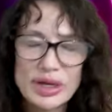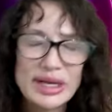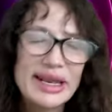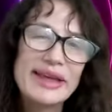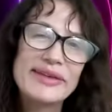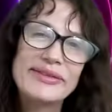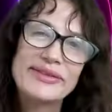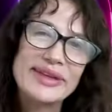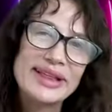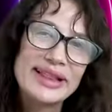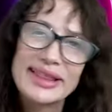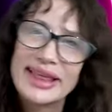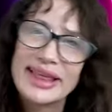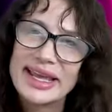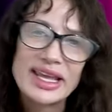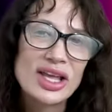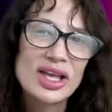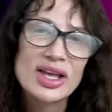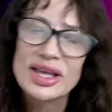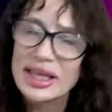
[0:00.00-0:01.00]
And I feel
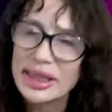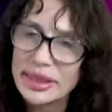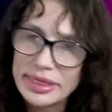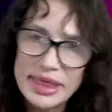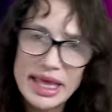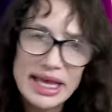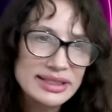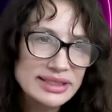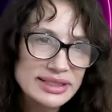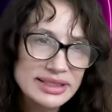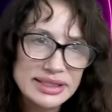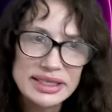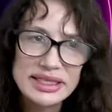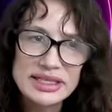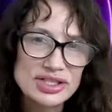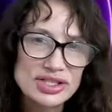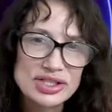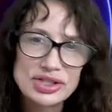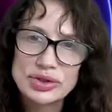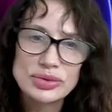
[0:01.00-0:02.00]
like that's
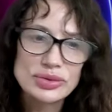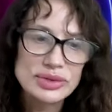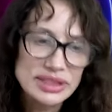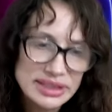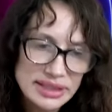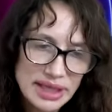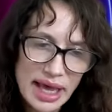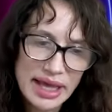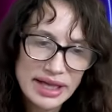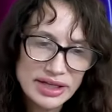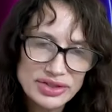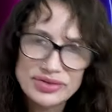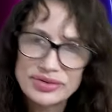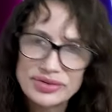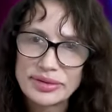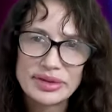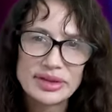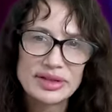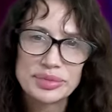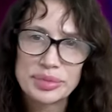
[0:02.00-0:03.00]
this. You detach
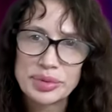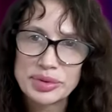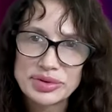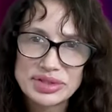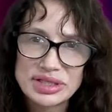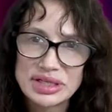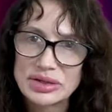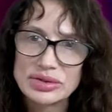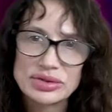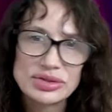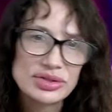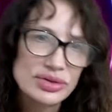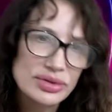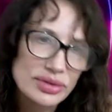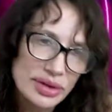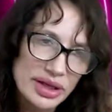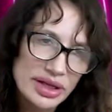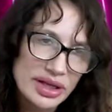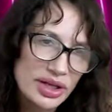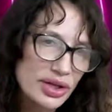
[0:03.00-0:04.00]
from this person because
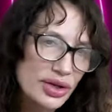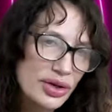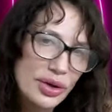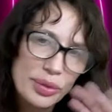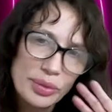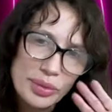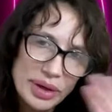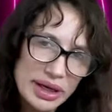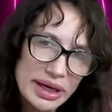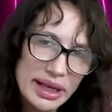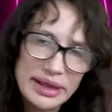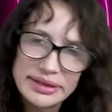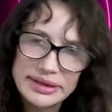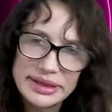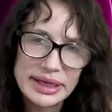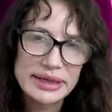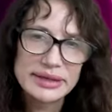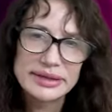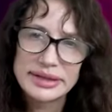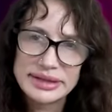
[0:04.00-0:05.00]
you're like, you know what? At
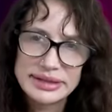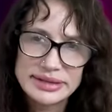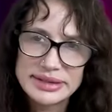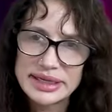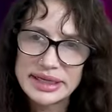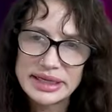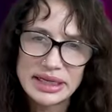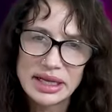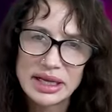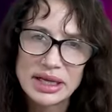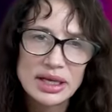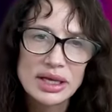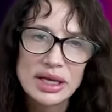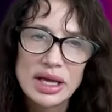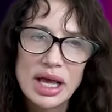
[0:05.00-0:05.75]
the end of the day,